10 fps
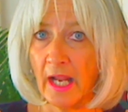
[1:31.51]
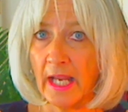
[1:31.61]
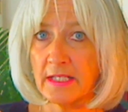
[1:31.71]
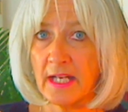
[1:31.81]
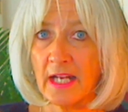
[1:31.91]
I
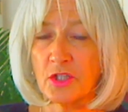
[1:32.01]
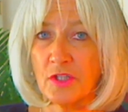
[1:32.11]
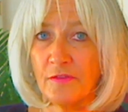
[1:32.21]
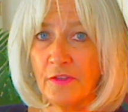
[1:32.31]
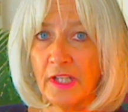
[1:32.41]

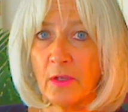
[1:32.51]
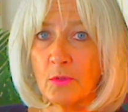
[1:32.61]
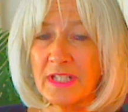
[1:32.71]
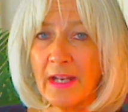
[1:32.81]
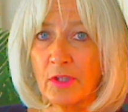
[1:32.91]
attached a
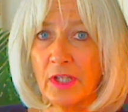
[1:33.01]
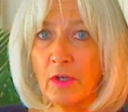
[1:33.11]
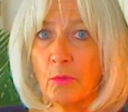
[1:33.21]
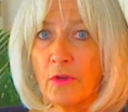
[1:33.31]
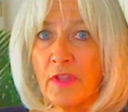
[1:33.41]
video down
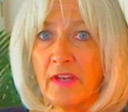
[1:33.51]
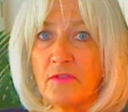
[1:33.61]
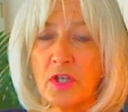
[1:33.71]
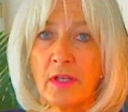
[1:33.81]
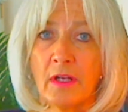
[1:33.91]
here where
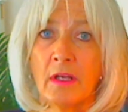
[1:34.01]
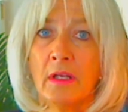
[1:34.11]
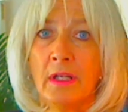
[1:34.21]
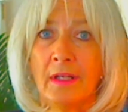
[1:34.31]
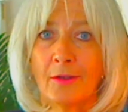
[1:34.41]
they've done of